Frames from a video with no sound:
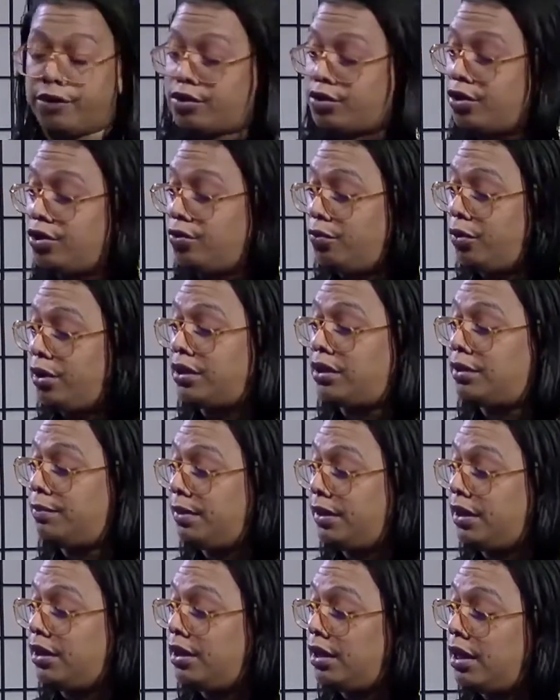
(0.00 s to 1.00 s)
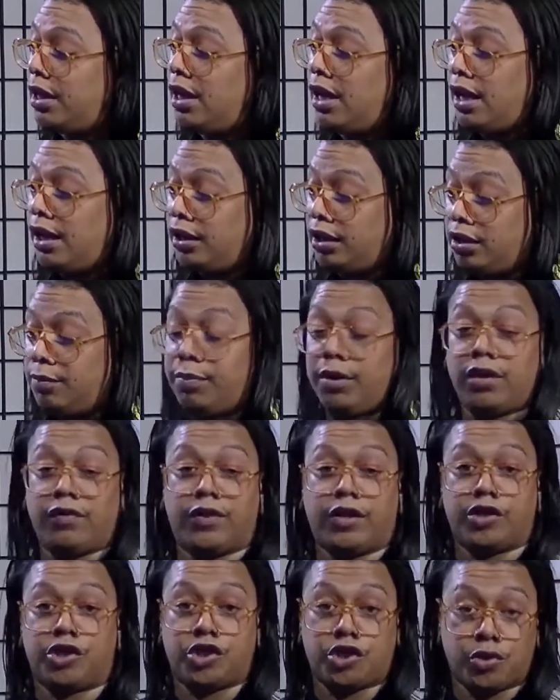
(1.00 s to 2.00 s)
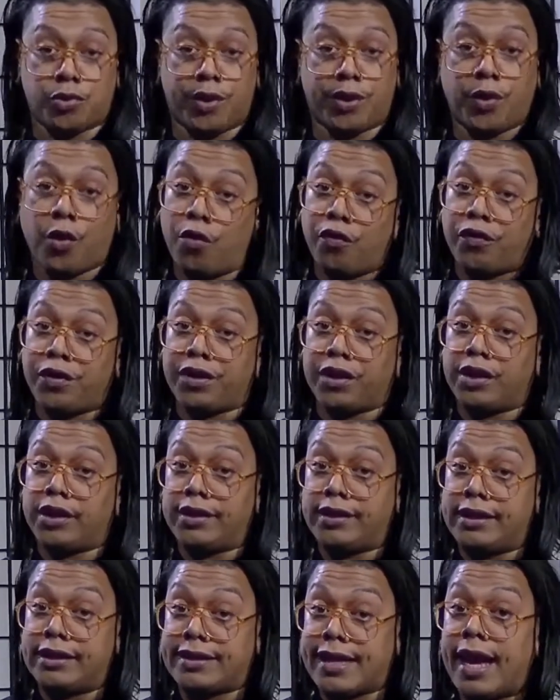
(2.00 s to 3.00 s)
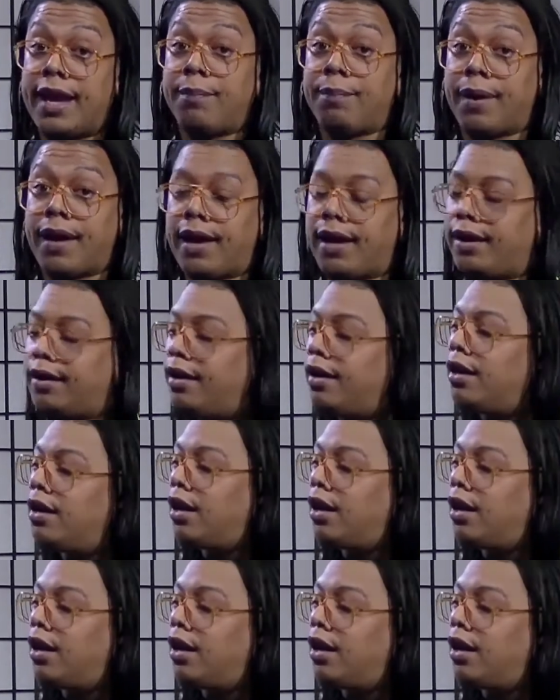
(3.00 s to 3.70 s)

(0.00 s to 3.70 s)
So you want to be a little bit of a short over the the tight pant.